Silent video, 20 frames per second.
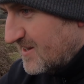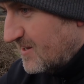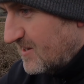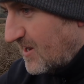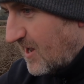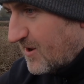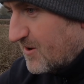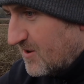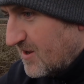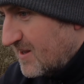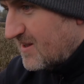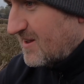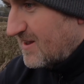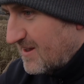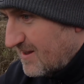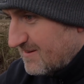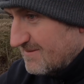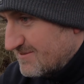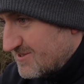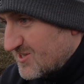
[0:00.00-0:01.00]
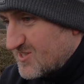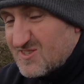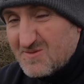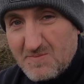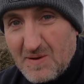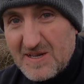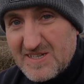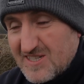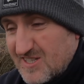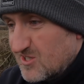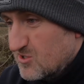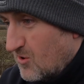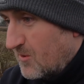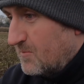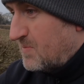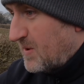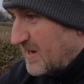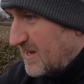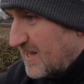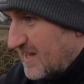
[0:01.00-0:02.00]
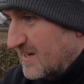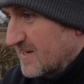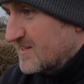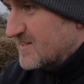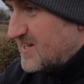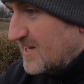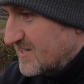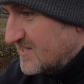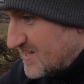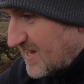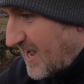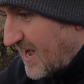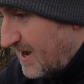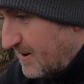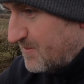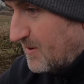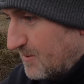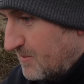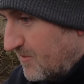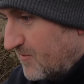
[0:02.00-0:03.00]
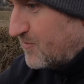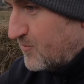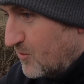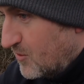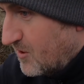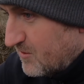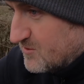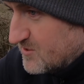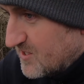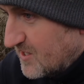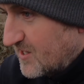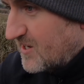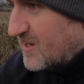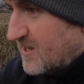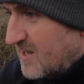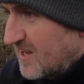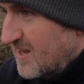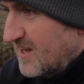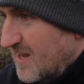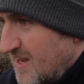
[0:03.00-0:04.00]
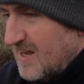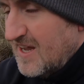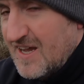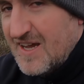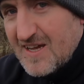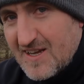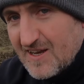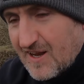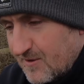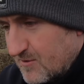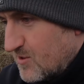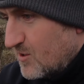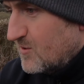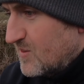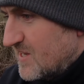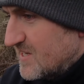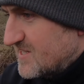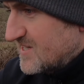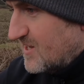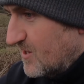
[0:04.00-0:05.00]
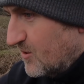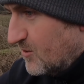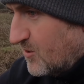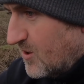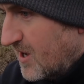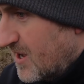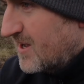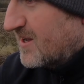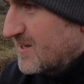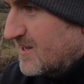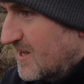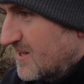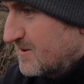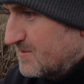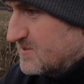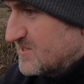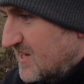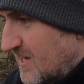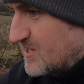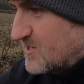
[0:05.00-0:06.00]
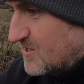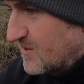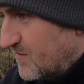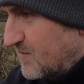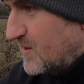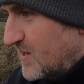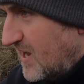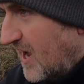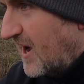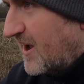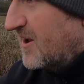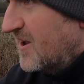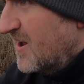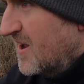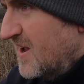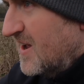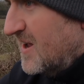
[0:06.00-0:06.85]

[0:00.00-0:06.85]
you know, just to basically try and bed it in and test it out a bit before I was gonna, you know, do this little section of video.